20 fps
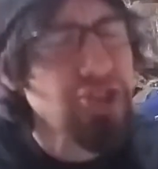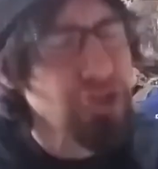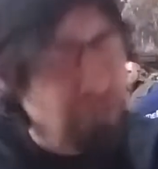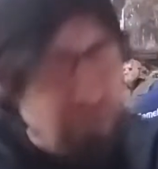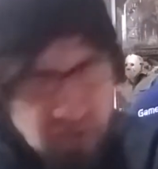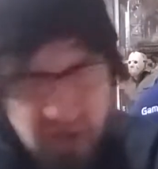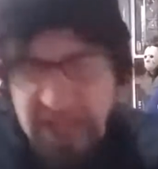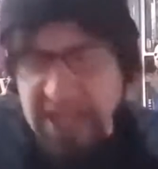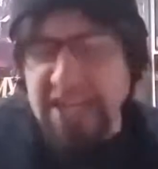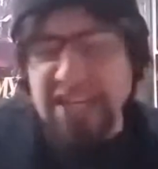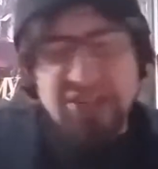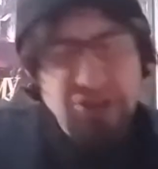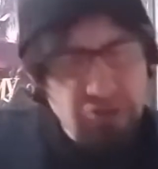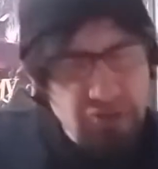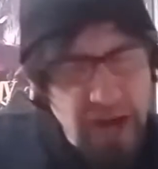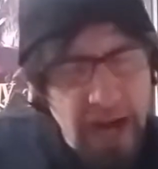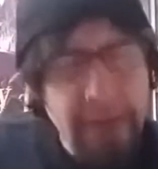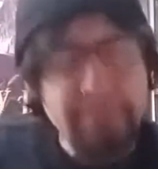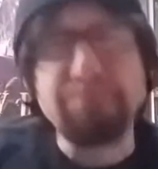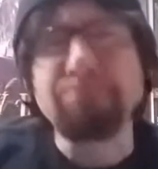You
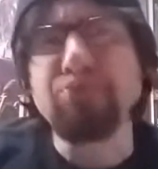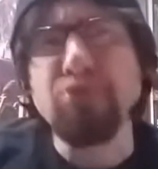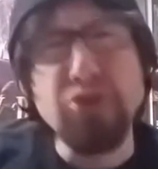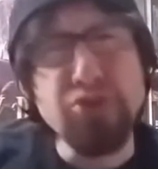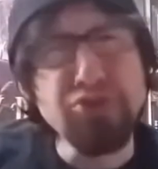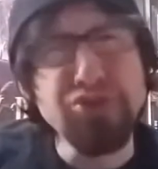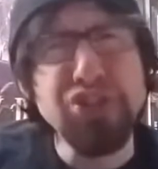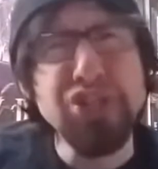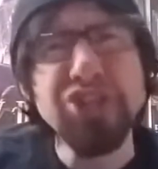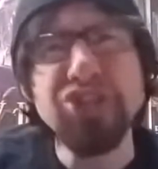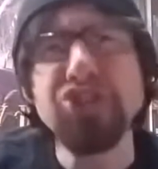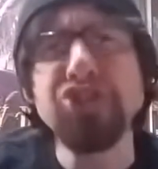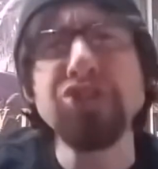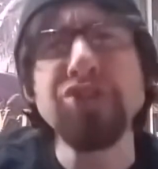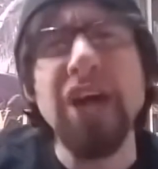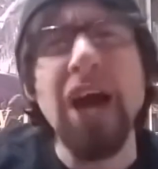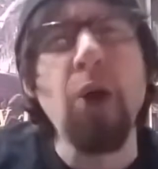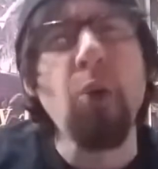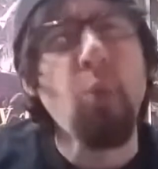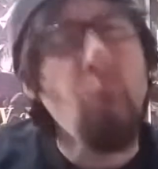got bruises, you
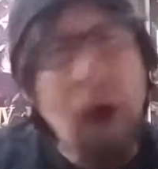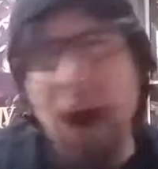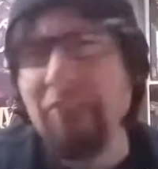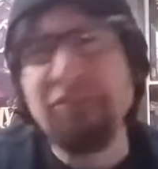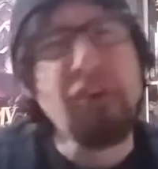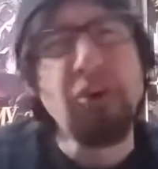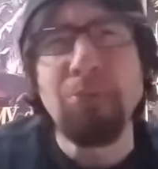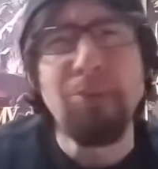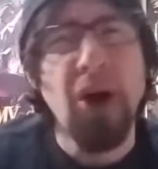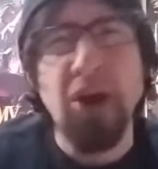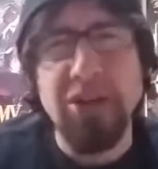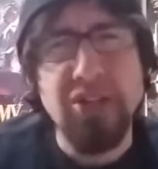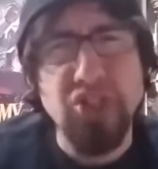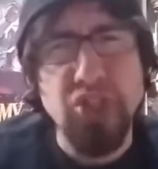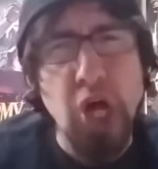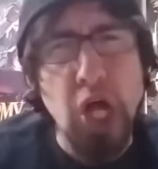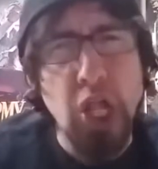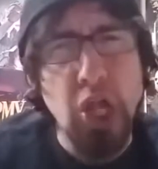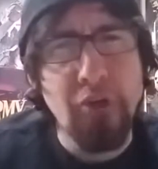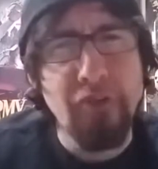got waffle marks
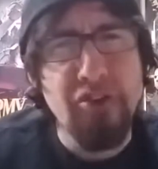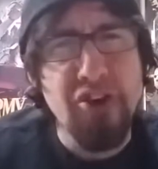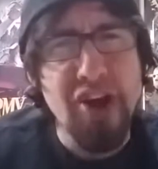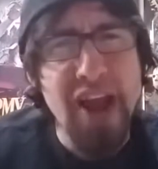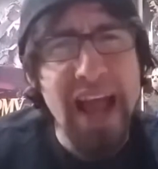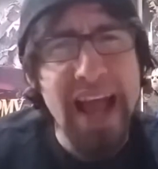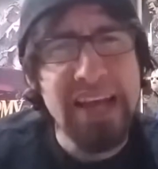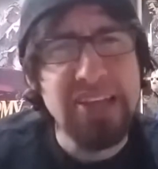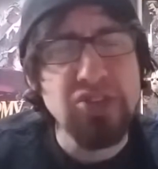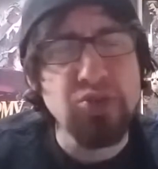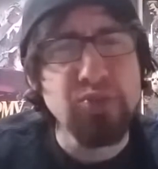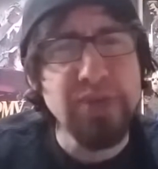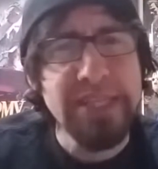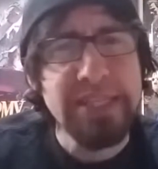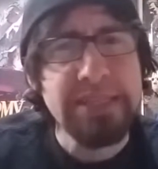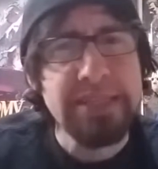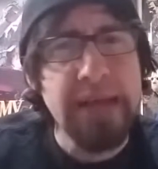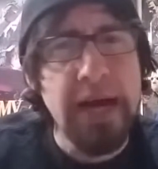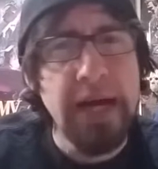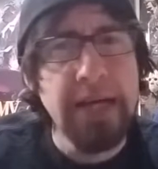all over your ass when
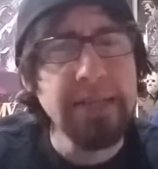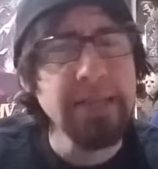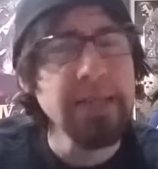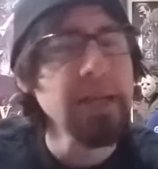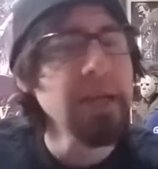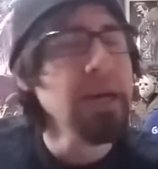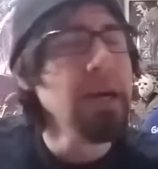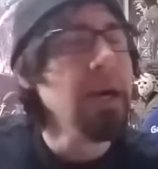he's done,